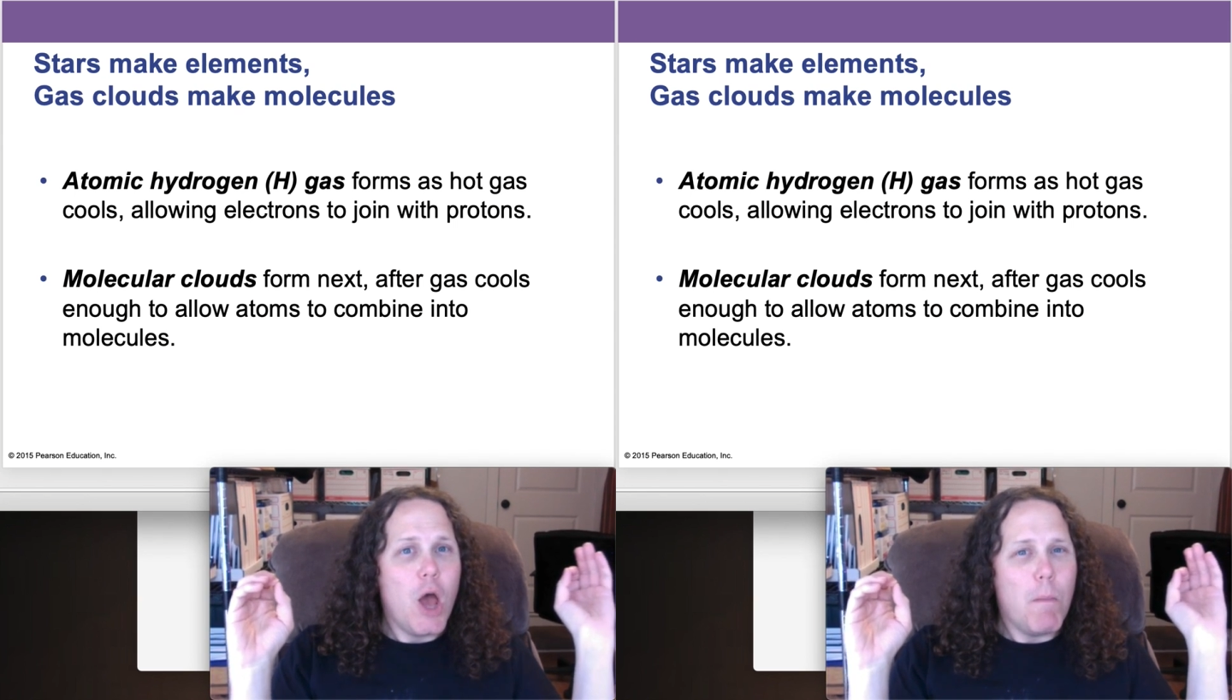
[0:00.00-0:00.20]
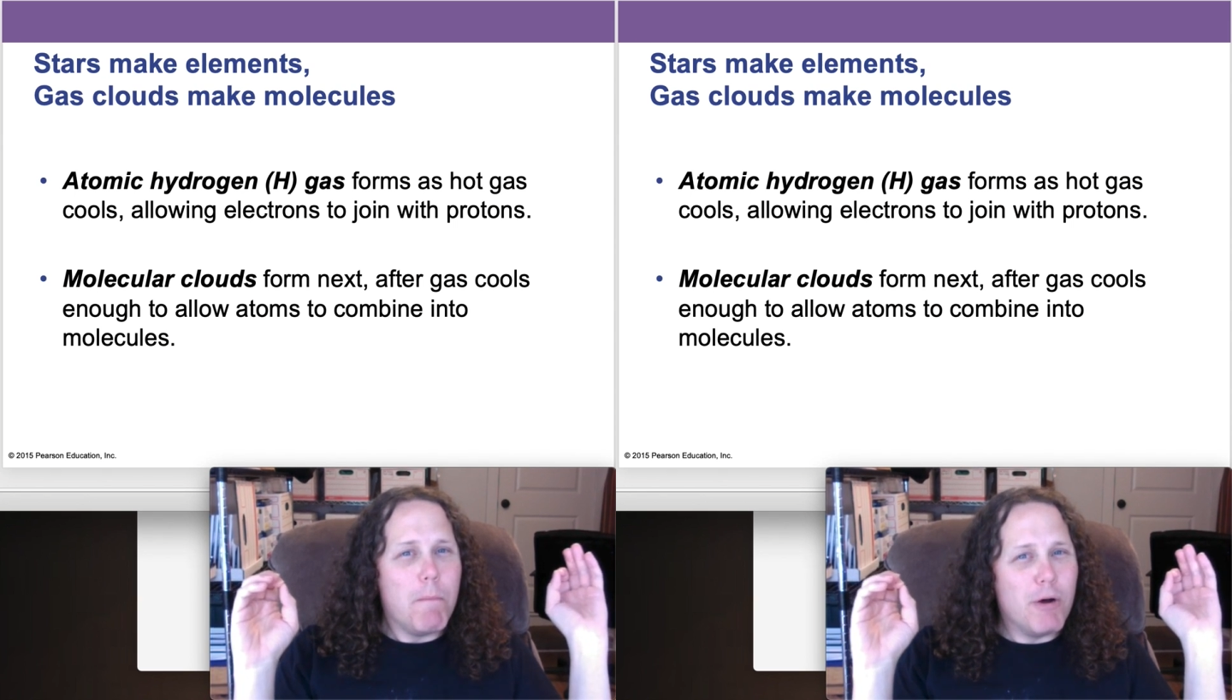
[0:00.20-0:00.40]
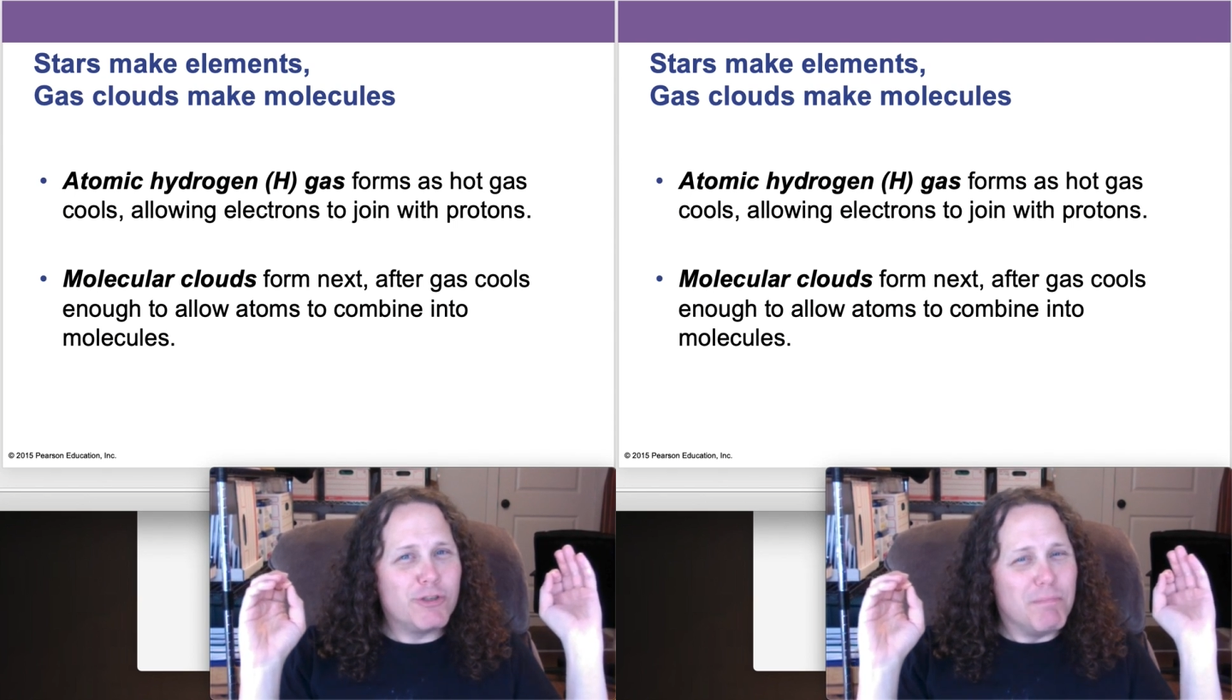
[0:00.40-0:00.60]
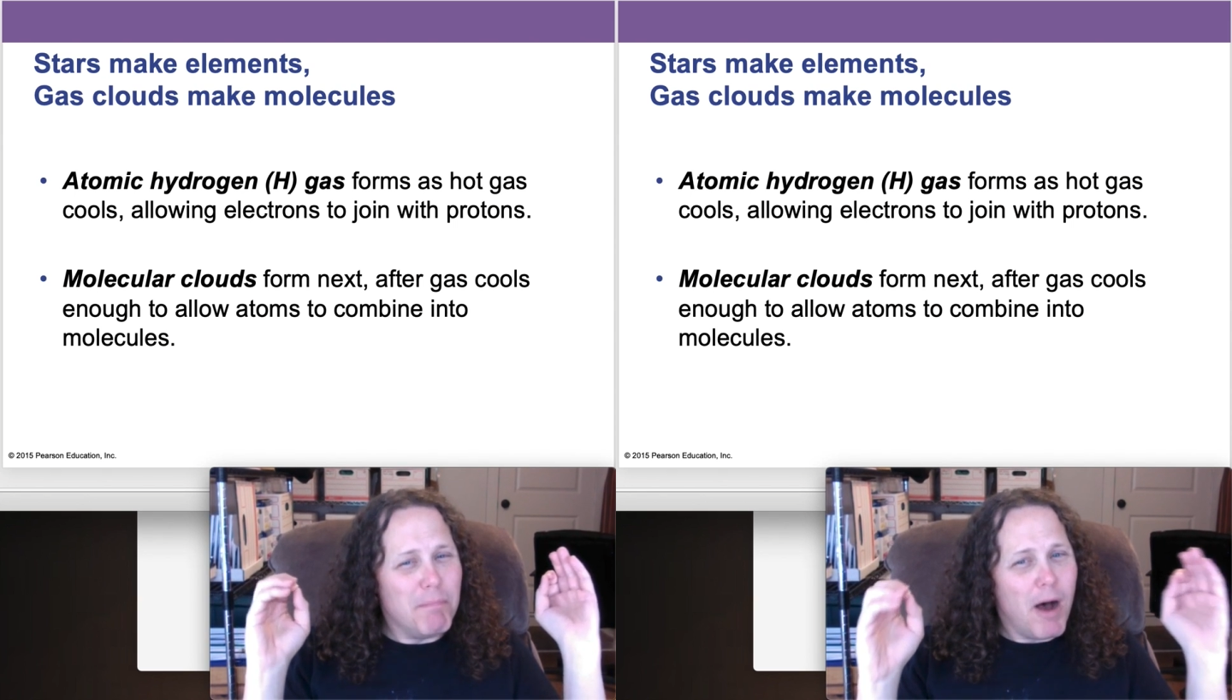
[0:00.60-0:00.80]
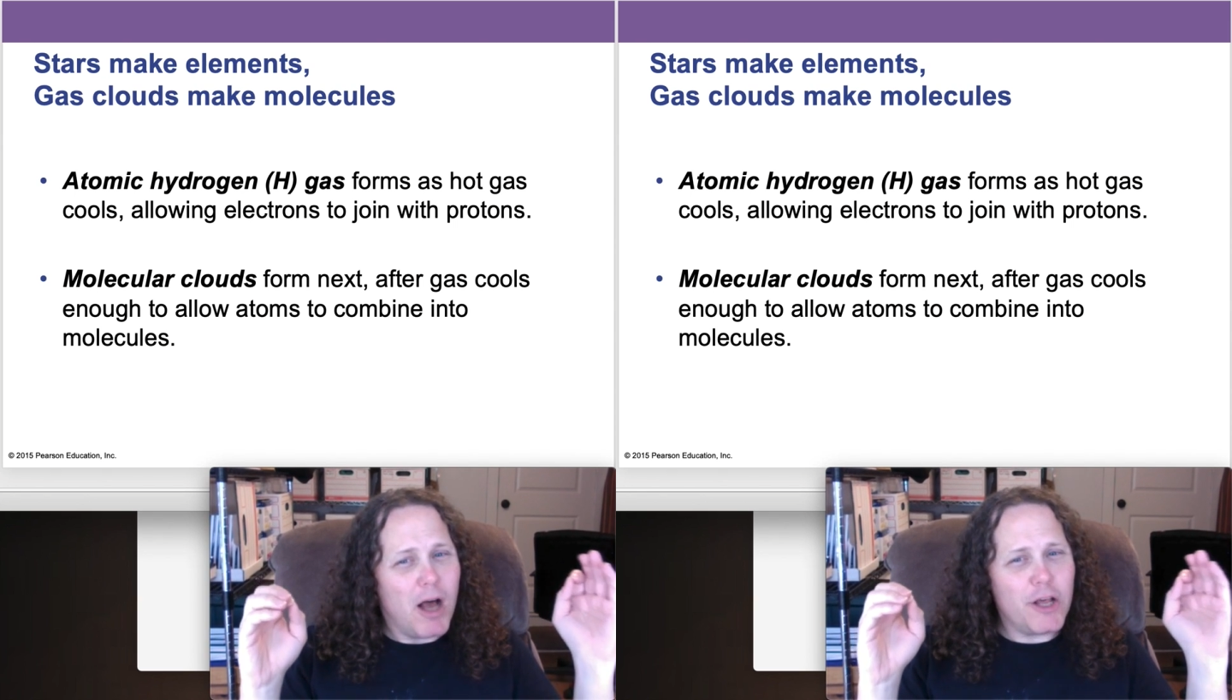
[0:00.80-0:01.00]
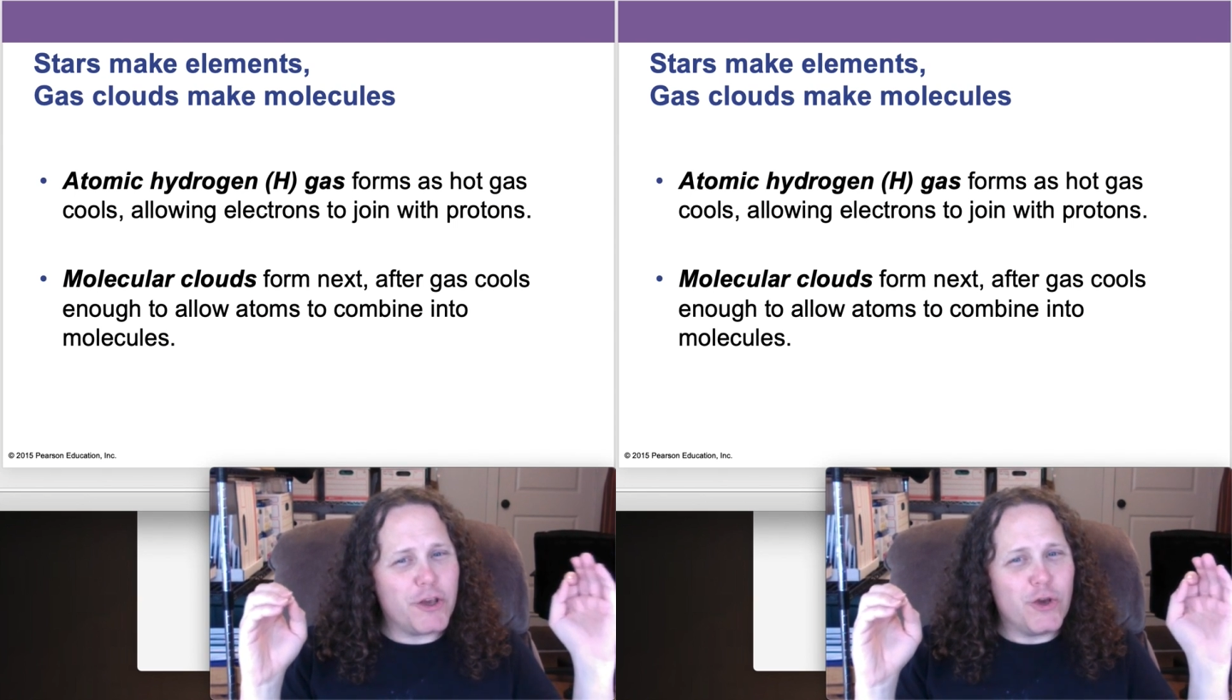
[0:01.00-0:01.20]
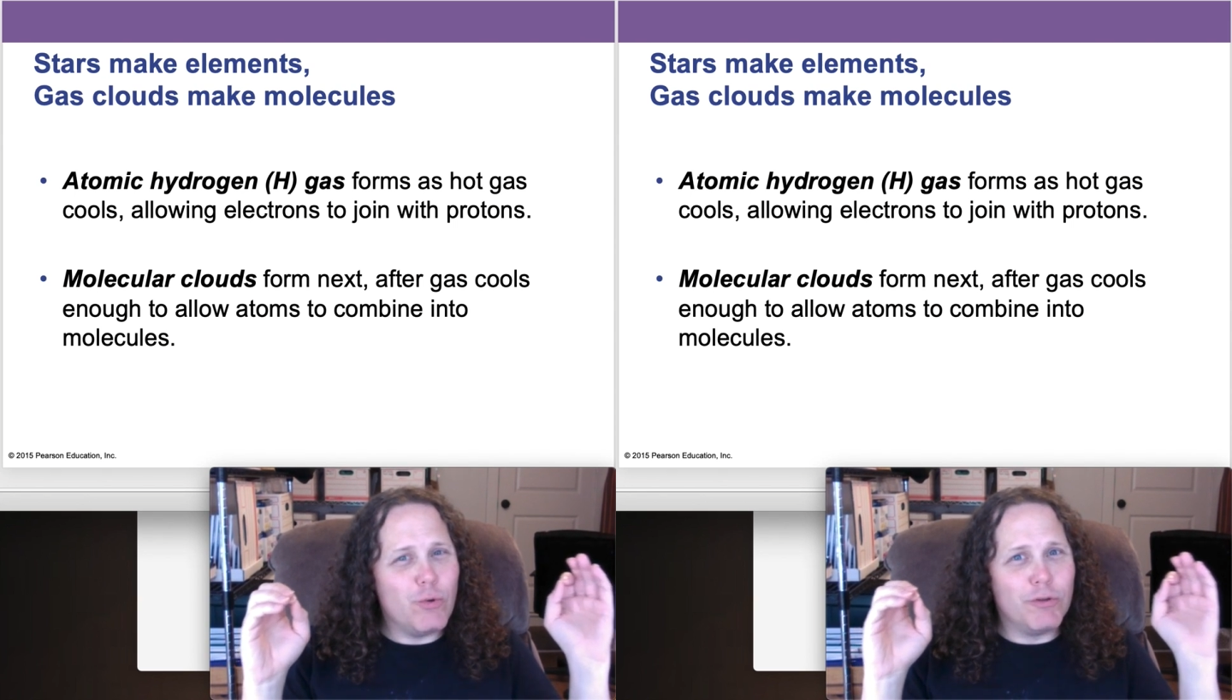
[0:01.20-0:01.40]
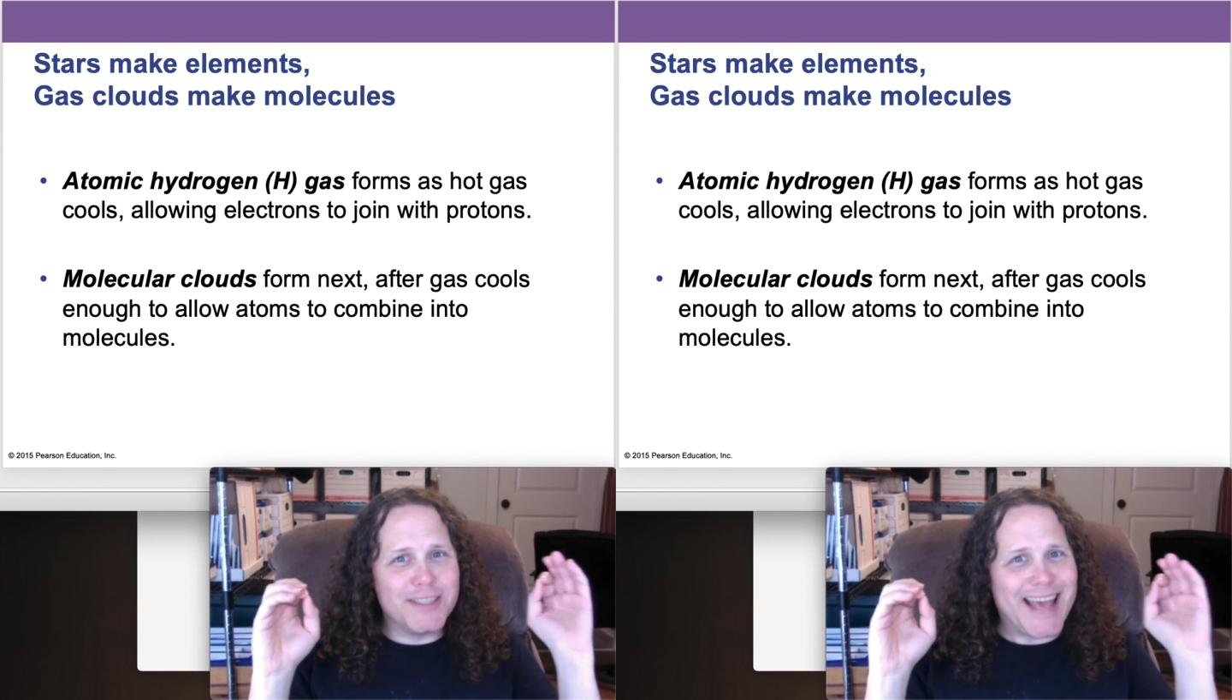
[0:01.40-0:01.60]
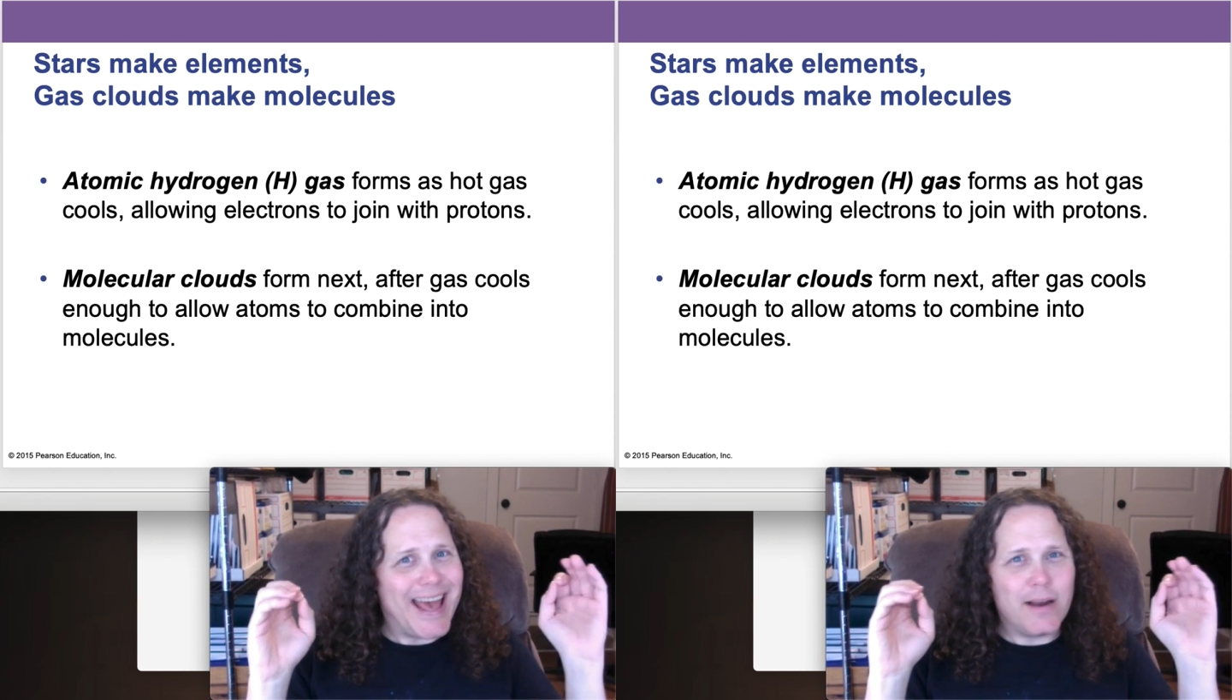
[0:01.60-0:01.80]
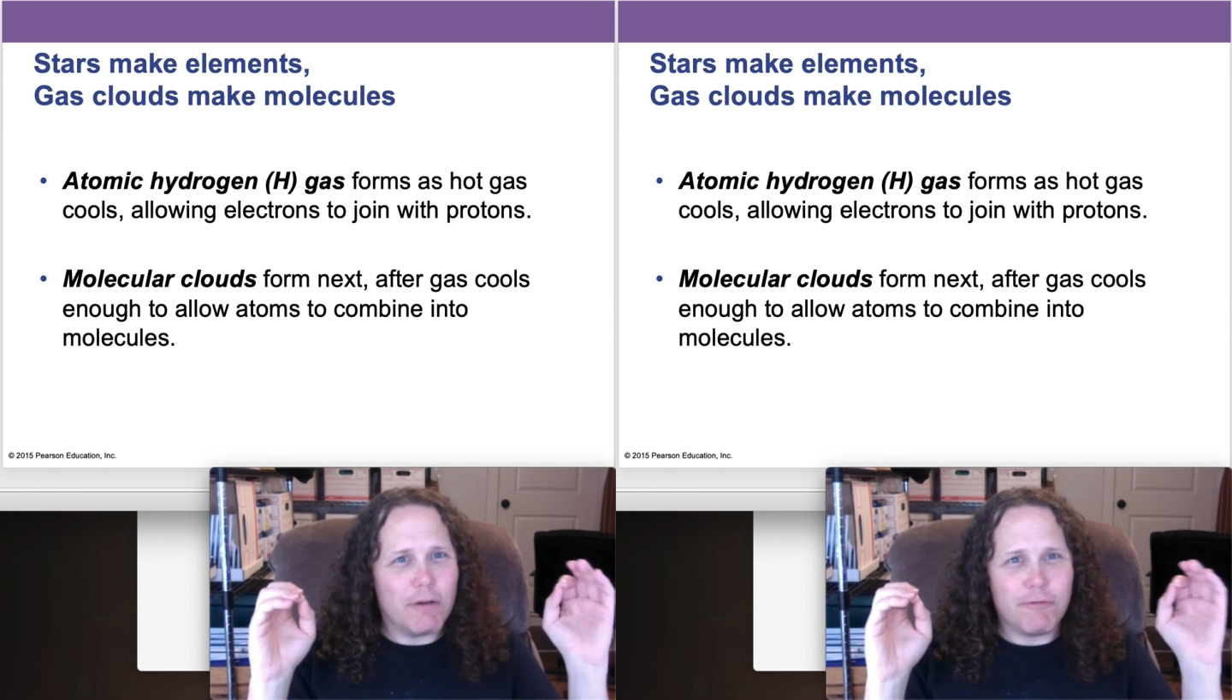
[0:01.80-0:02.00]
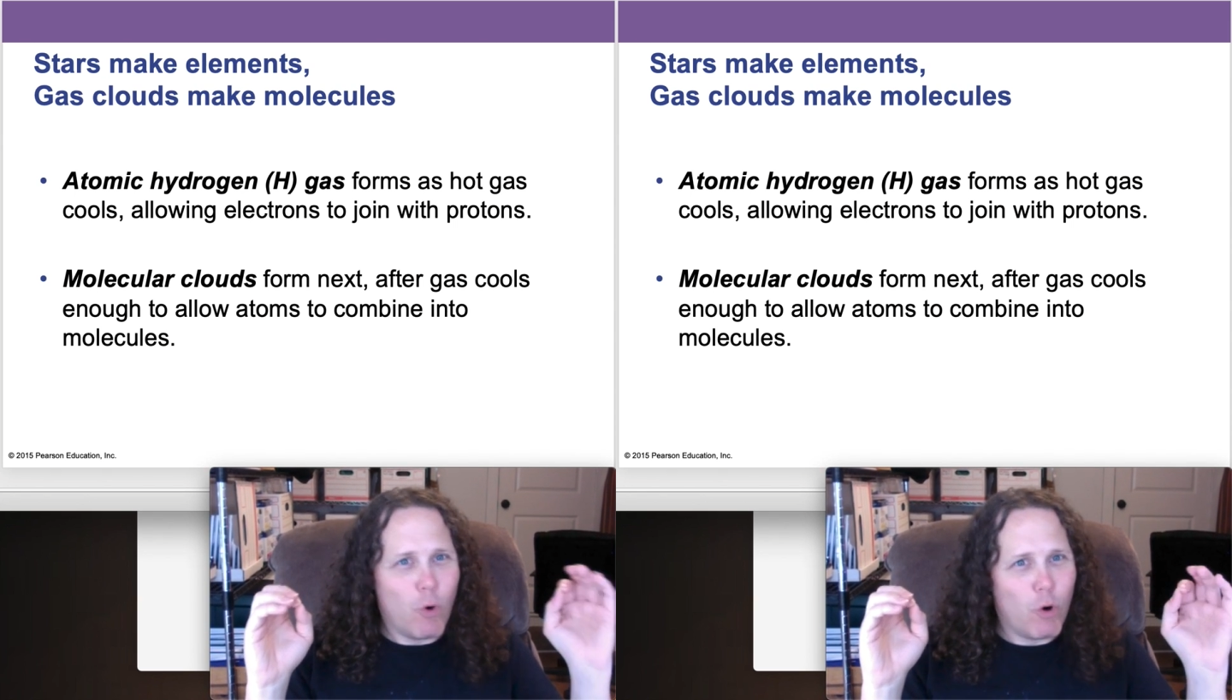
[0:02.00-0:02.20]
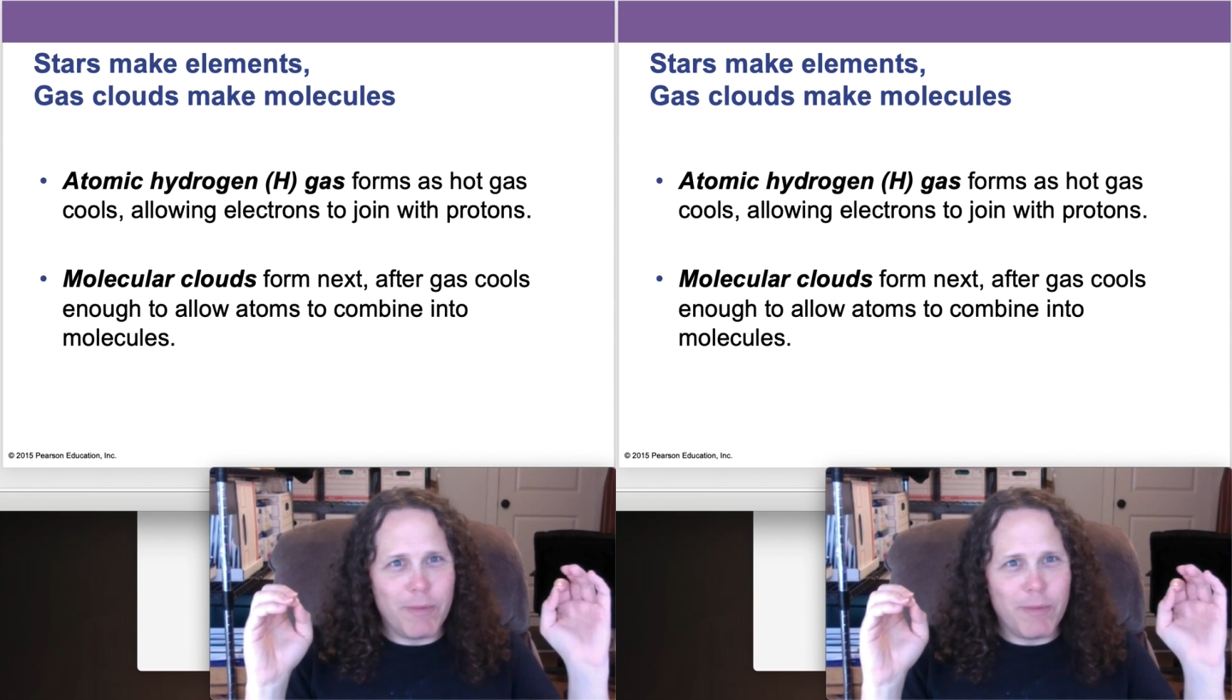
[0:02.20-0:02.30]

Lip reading: most molecules cannot form